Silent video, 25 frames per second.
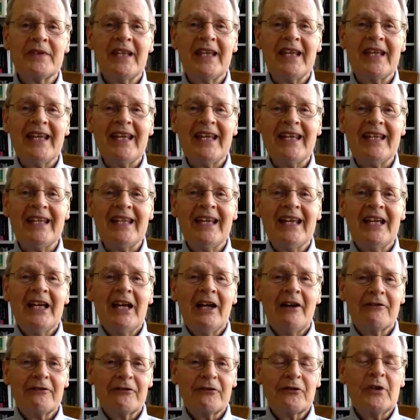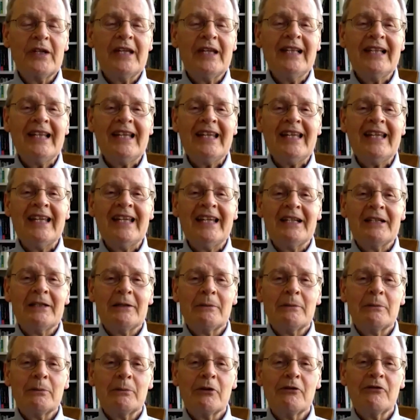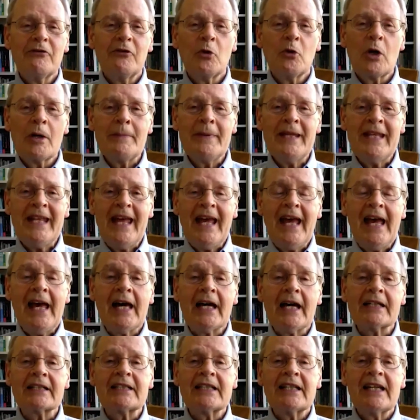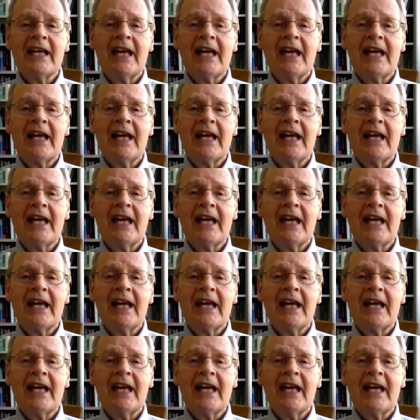They freely perform an act.